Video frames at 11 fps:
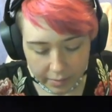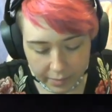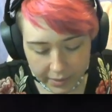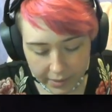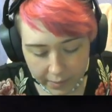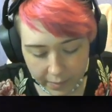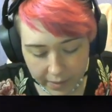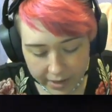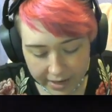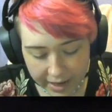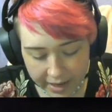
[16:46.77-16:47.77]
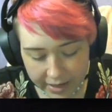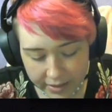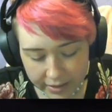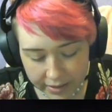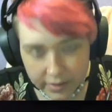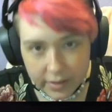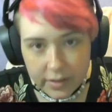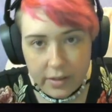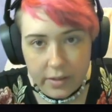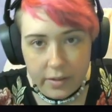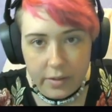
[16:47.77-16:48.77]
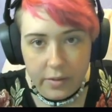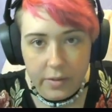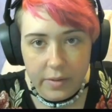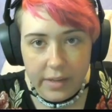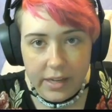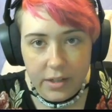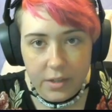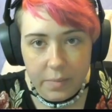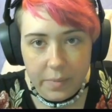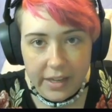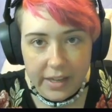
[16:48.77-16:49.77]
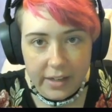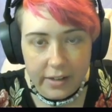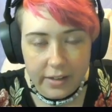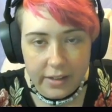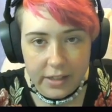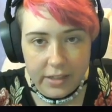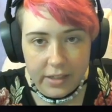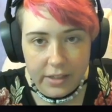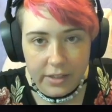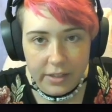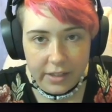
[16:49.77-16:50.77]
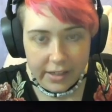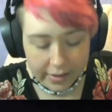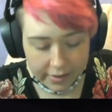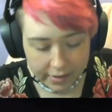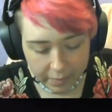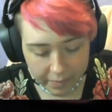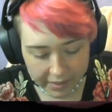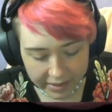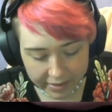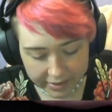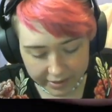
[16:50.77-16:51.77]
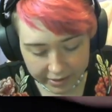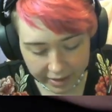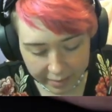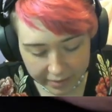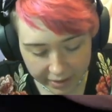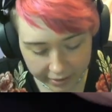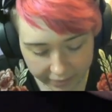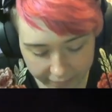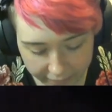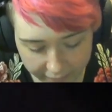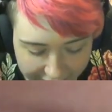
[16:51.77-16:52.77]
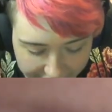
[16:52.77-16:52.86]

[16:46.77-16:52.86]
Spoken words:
put 1 end through each bead that's underneath the bead that they're coming out of.